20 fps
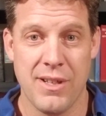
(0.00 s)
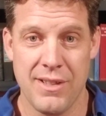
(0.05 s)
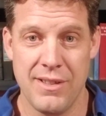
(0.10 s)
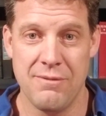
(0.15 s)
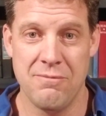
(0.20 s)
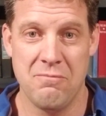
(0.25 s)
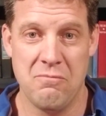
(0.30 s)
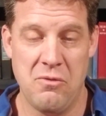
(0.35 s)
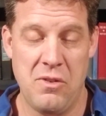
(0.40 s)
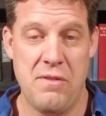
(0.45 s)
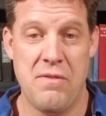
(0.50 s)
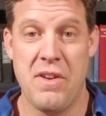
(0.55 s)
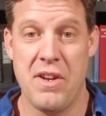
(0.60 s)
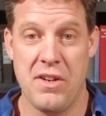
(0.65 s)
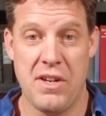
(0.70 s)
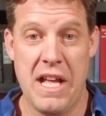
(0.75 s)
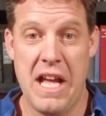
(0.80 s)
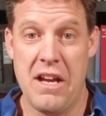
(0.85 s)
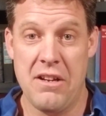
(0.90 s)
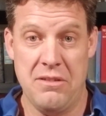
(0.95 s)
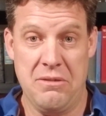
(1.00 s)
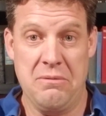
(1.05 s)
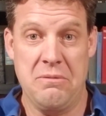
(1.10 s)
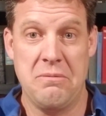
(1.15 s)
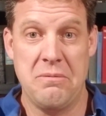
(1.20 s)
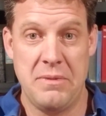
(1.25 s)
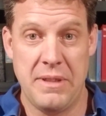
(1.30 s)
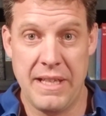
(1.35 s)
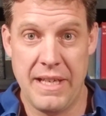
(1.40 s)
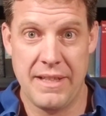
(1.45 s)
And we figured it
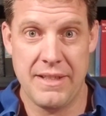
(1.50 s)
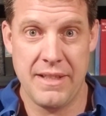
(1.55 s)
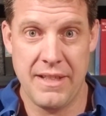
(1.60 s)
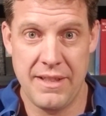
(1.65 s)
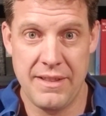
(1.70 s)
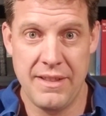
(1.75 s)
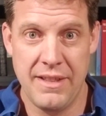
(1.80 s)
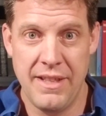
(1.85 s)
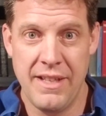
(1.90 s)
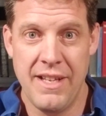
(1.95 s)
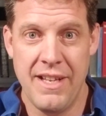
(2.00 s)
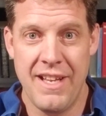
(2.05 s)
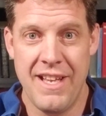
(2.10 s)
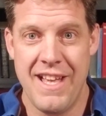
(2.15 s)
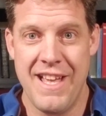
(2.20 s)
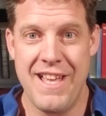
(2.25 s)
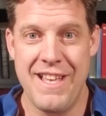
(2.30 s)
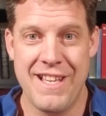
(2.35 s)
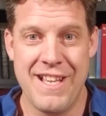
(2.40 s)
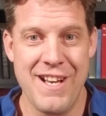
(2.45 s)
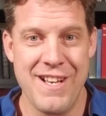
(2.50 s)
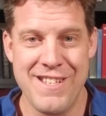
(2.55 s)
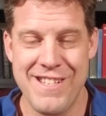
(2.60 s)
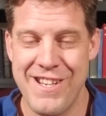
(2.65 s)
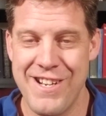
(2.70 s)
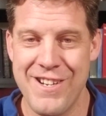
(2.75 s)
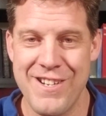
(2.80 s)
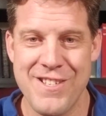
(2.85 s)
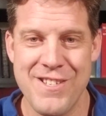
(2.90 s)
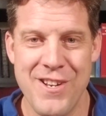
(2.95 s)
out. We got it done because
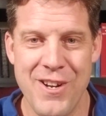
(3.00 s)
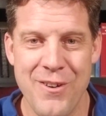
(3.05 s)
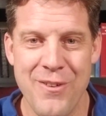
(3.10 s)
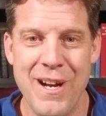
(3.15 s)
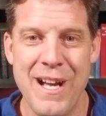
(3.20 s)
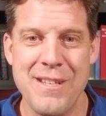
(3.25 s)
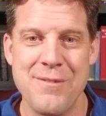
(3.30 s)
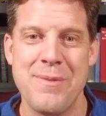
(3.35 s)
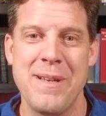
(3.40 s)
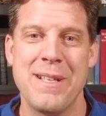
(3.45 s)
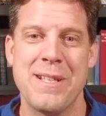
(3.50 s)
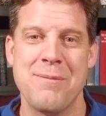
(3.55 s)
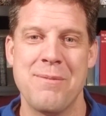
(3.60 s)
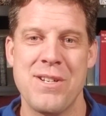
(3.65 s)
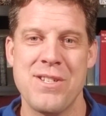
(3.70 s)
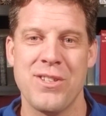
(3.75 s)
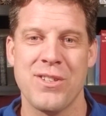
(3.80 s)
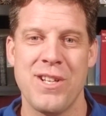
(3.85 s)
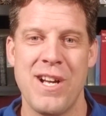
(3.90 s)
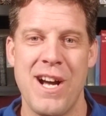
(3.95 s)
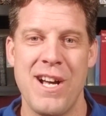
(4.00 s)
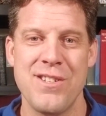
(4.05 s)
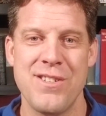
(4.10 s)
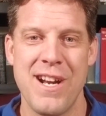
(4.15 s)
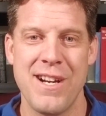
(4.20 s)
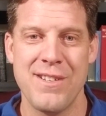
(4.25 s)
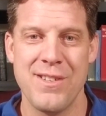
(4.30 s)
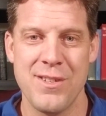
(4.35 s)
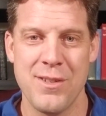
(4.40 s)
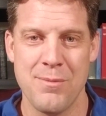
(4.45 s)
there's no way I was paying commercial
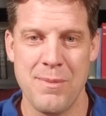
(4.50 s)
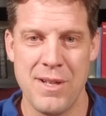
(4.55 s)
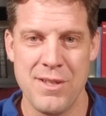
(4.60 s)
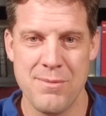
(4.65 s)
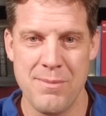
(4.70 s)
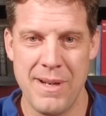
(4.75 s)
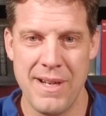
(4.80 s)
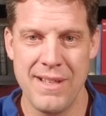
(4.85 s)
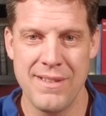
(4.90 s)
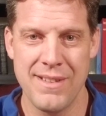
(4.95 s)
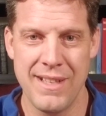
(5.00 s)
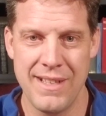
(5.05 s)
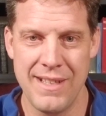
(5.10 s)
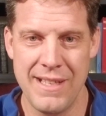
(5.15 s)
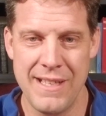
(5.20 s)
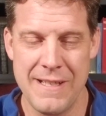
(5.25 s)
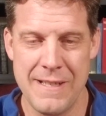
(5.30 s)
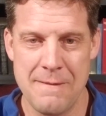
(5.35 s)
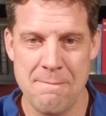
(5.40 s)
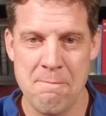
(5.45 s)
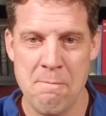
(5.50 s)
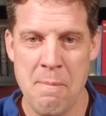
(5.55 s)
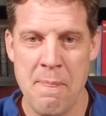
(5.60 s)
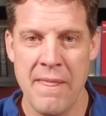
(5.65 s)
contractors as much money as they needed.